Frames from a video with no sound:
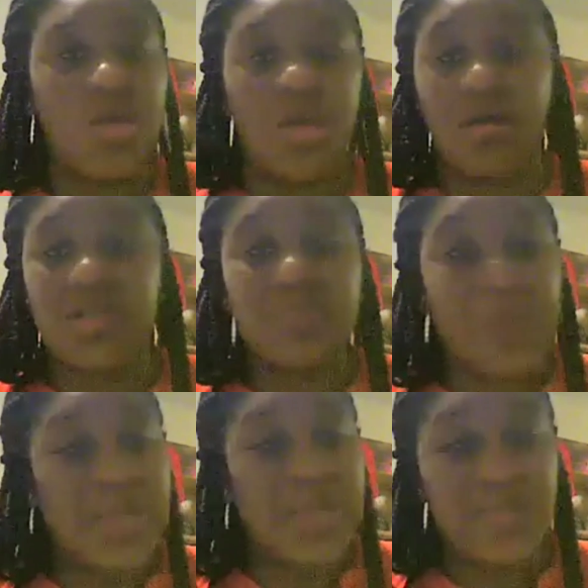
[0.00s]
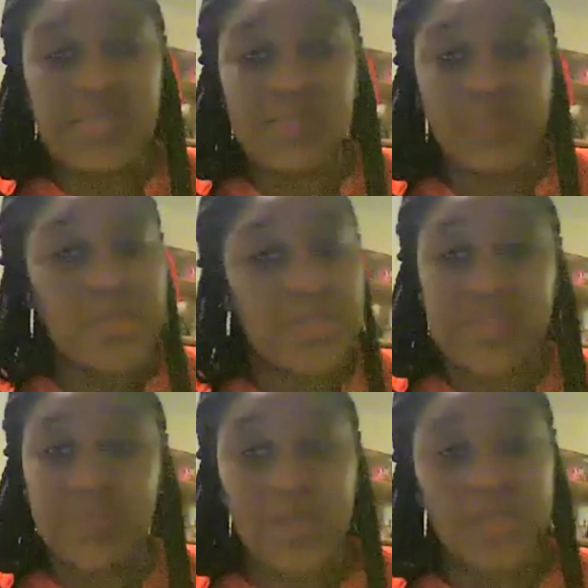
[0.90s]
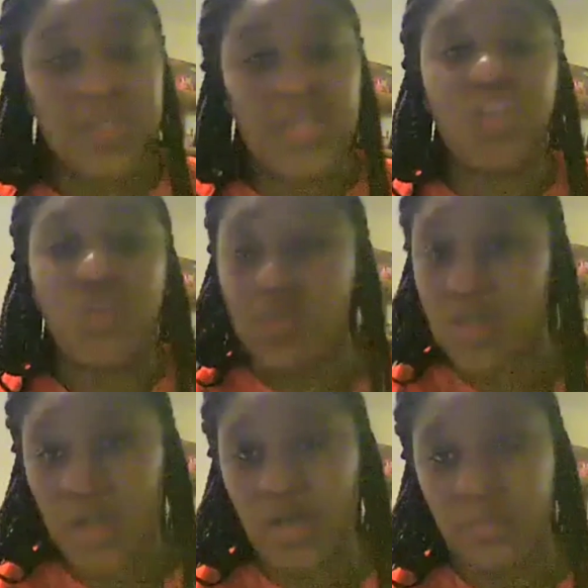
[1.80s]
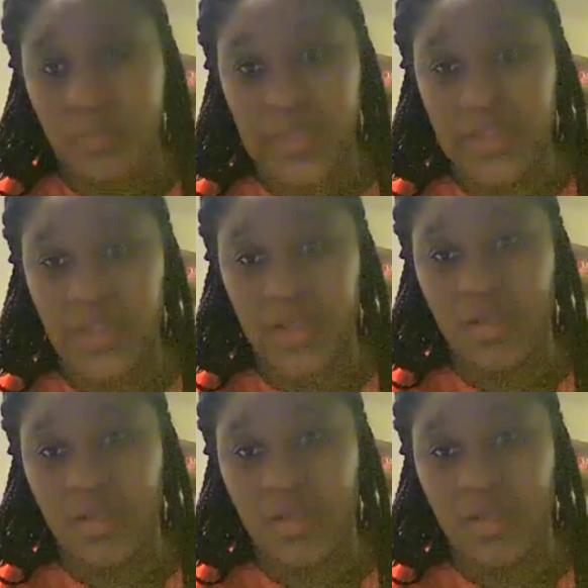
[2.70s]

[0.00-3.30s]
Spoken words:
spending, and nothing now come back in.